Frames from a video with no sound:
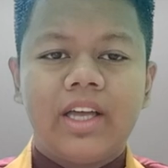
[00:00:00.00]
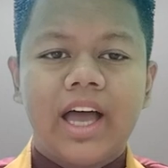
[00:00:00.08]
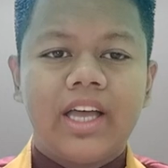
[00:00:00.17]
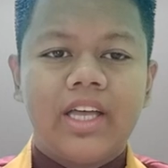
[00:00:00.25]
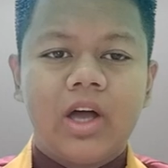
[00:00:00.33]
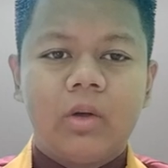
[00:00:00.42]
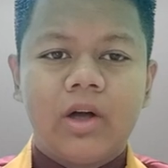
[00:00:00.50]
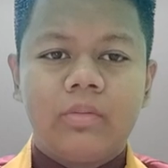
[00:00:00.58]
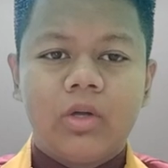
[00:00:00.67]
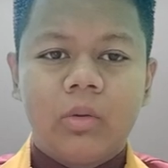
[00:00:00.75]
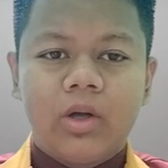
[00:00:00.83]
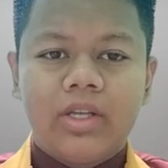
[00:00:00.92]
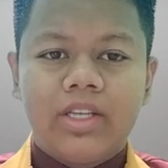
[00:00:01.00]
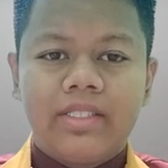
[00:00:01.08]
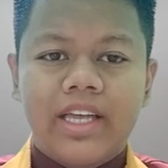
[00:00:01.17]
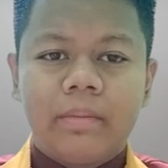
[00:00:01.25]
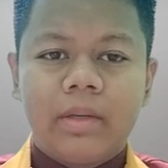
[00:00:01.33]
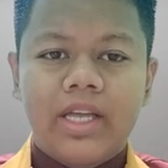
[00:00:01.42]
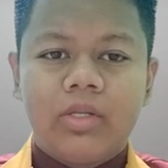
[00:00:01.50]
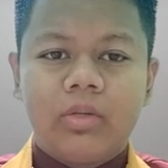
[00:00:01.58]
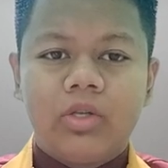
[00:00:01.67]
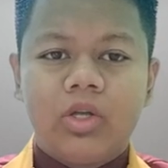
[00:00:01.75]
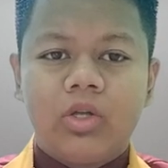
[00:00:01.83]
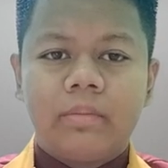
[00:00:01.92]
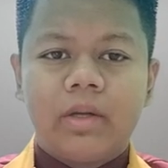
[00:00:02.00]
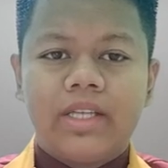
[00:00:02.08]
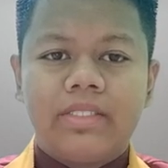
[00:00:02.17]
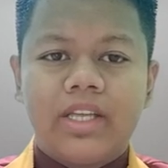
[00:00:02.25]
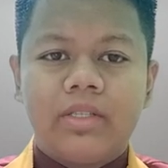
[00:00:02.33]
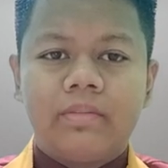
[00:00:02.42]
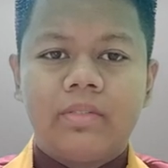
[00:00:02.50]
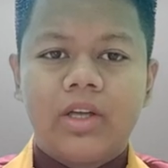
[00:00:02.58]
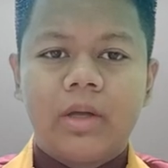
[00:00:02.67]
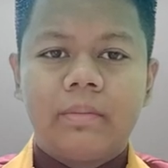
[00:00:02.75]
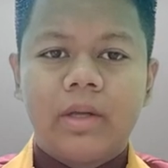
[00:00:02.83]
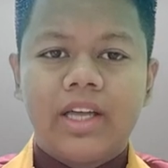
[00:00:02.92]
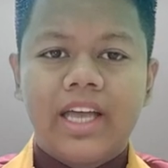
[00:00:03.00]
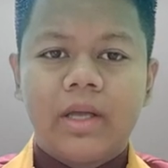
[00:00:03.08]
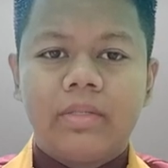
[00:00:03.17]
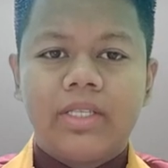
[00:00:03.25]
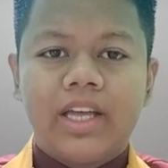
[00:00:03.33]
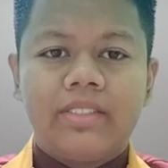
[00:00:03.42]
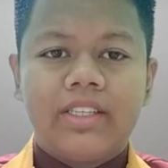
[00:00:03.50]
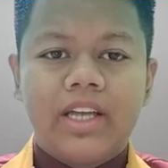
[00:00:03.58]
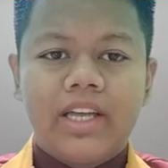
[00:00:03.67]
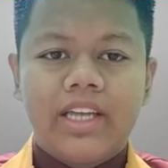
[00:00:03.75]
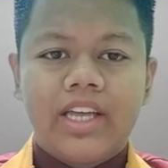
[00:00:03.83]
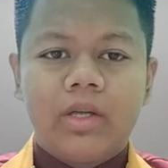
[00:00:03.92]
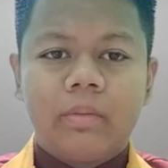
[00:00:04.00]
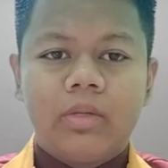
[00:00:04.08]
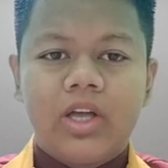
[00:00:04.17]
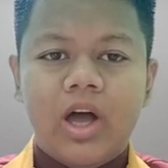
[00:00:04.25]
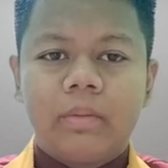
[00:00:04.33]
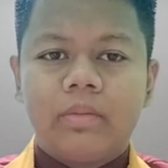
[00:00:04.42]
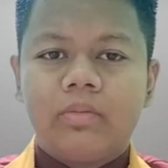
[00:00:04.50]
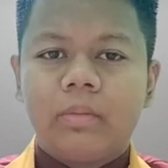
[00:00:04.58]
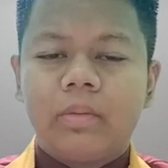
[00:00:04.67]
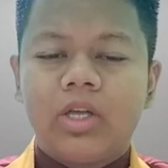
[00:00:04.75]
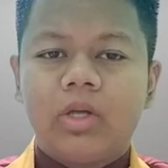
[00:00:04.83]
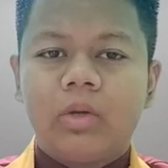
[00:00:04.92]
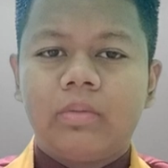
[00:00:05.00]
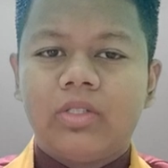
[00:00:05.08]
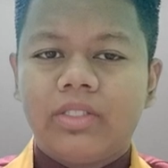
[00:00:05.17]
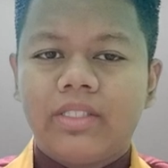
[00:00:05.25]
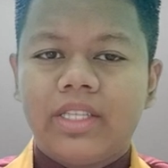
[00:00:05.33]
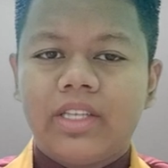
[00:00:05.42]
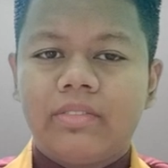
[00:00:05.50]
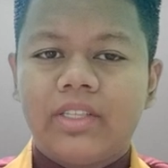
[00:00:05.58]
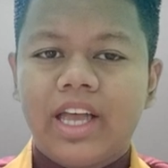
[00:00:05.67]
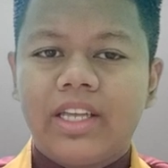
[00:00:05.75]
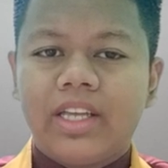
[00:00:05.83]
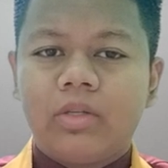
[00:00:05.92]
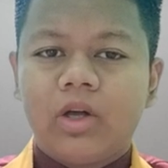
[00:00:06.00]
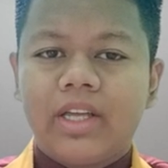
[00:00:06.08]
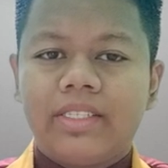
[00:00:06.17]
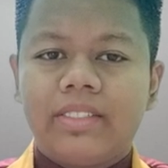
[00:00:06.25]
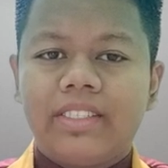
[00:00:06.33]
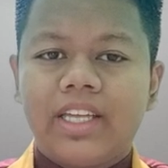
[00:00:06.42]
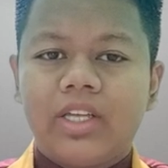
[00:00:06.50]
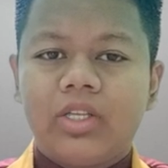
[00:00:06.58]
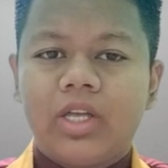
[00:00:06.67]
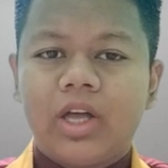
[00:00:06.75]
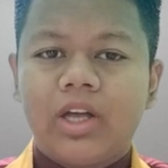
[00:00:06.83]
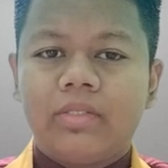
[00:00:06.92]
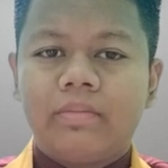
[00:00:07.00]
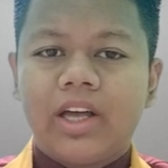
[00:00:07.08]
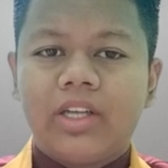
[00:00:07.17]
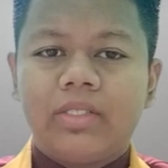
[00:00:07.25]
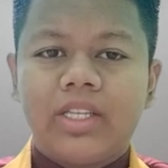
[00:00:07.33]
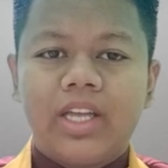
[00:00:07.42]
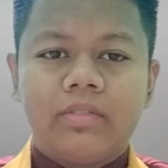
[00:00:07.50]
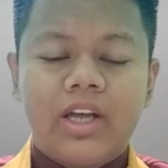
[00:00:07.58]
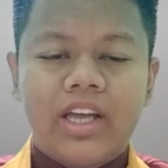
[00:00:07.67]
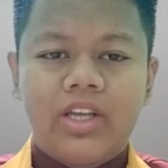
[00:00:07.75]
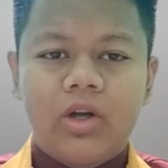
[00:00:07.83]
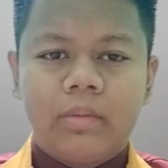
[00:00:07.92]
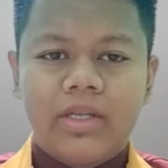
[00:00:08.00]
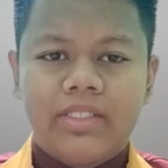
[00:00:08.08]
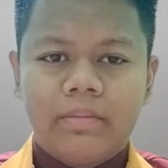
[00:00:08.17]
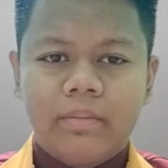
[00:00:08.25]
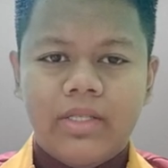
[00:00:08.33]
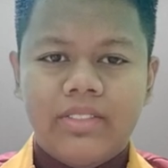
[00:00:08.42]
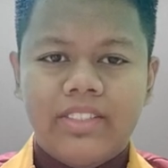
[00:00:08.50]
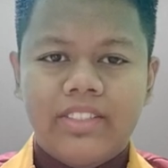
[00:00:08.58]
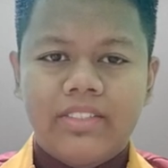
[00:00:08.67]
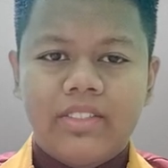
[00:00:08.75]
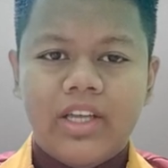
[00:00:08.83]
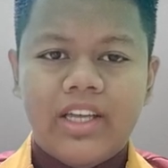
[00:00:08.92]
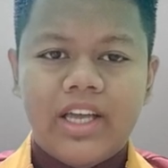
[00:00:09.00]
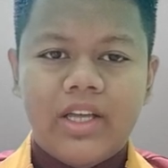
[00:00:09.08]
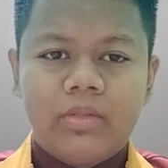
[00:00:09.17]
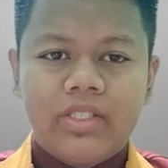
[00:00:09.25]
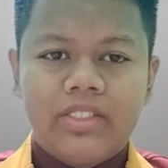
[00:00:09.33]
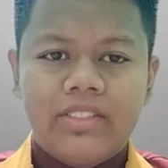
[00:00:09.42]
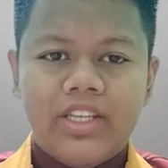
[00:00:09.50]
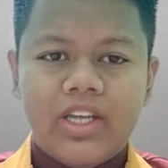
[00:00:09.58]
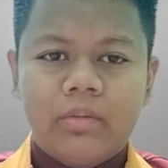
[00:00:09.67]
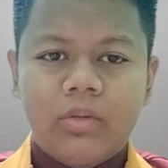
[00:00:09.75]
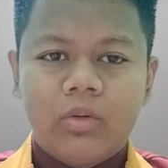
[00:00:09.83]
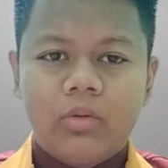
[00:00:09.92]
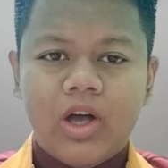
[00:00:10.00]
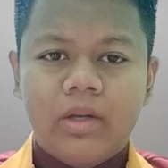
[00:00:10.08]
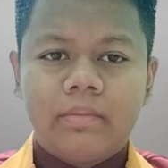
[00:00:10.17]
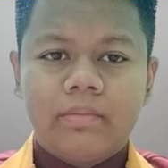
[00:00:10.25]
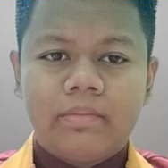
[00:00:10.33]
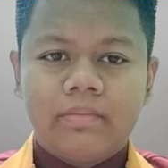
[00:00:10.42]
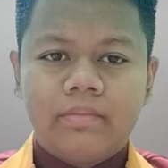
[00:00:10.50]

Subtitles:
Hello everyone, let me introduce myself. My name is Andhika Pratama from the University of Technocrat Indonesia, Faculty of Economics and Business, Accounting Study Program.